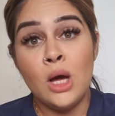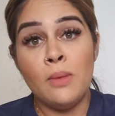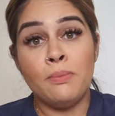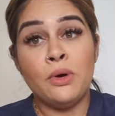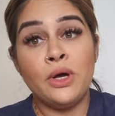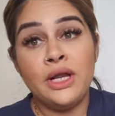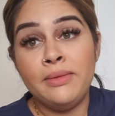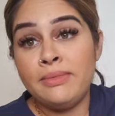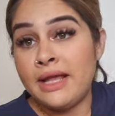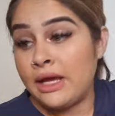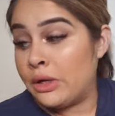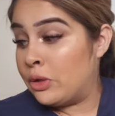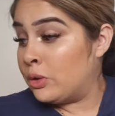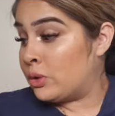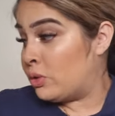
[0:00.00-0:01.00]
bought him
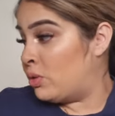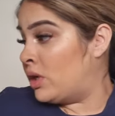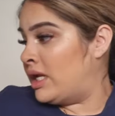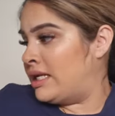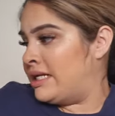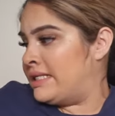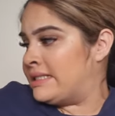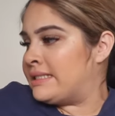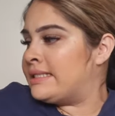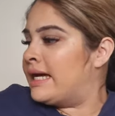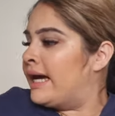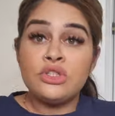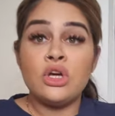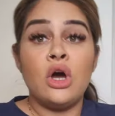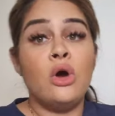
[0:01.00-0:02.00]
like good quality
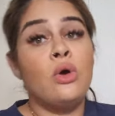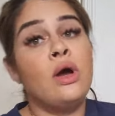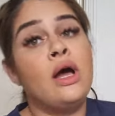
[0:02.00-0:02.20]
stuff. So